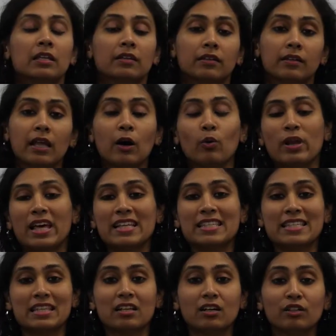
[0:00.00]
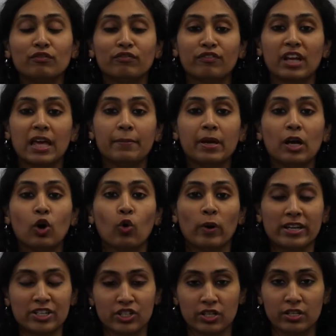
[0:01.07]
Now let's learn framing
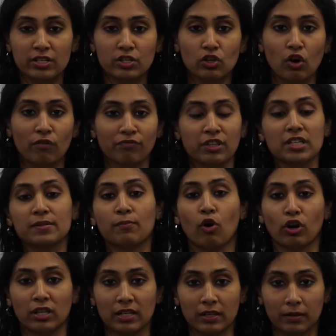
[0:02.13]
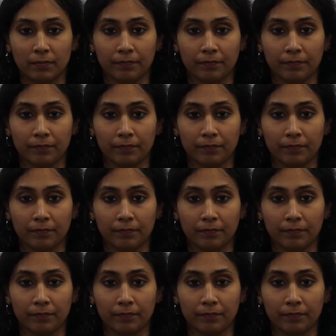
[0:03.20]
questions of this model